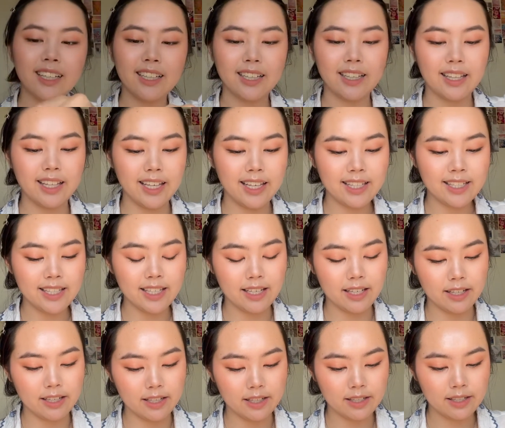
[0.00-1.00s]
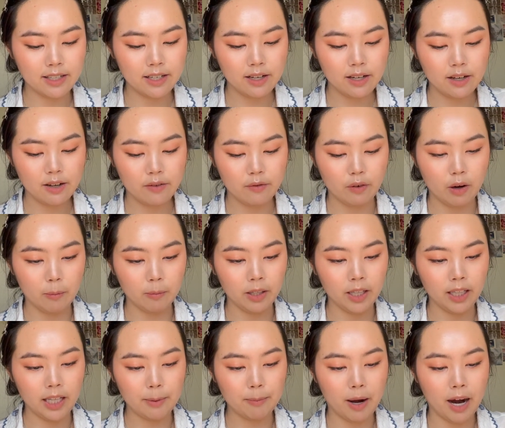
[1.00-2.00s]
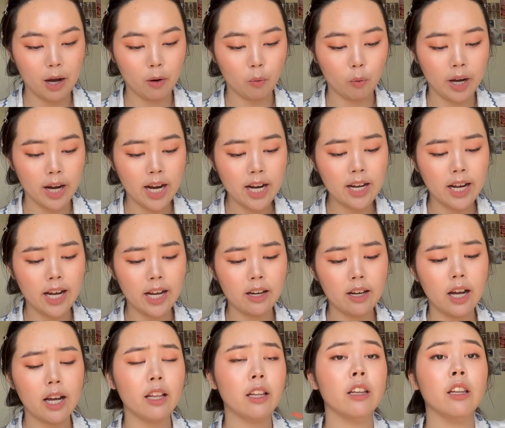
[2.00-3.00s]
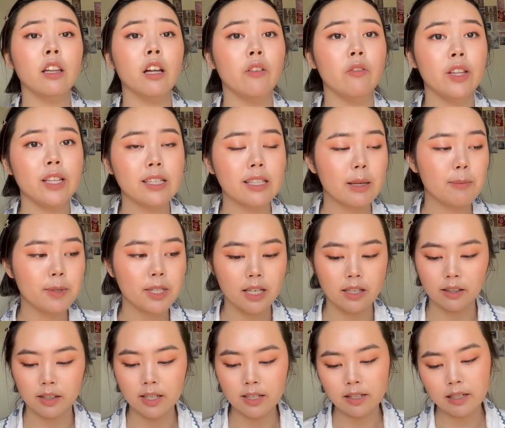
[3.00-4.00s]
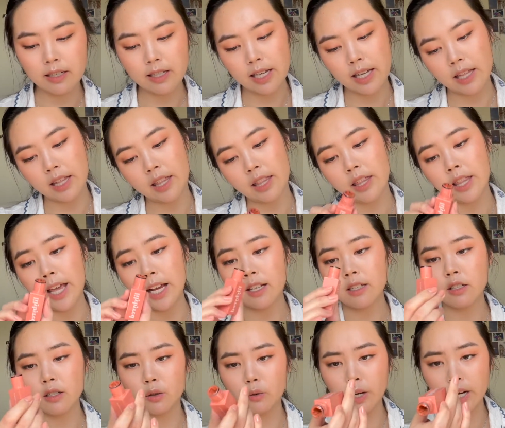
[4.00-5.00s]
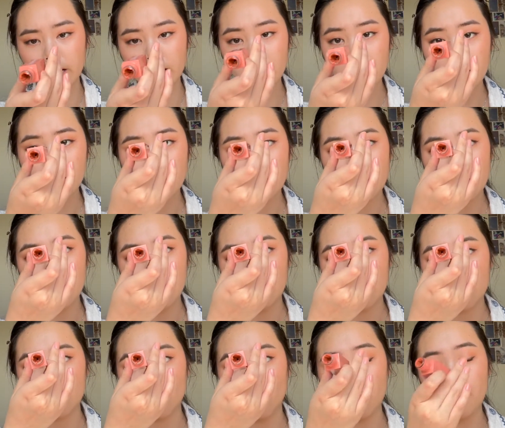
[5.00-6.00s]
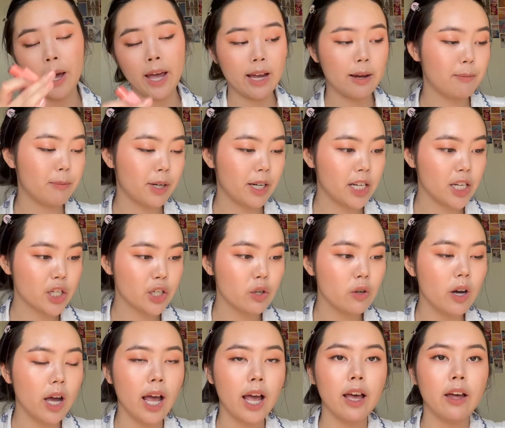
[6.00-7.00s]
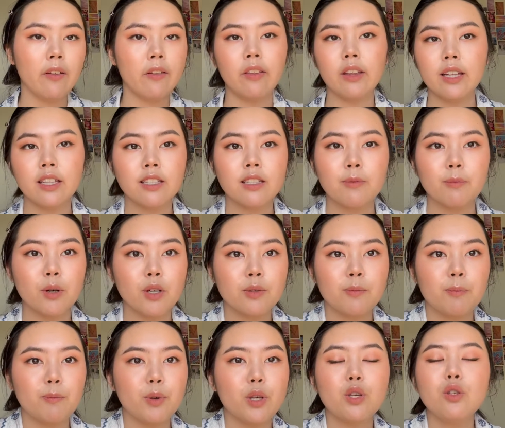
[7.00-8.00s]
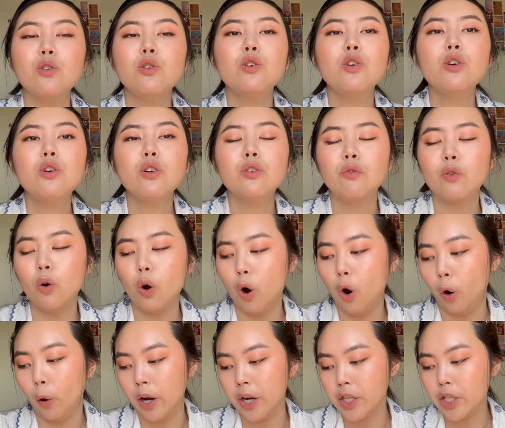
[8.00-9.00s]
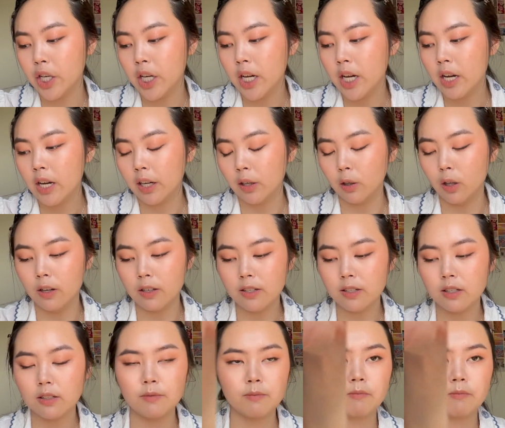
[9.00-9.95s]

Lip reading: This is from Lily by Red, and I love this lip tint. This is in Nectarine Sorbet, I'm pretty sure, and it's the most beautiful orange gloss.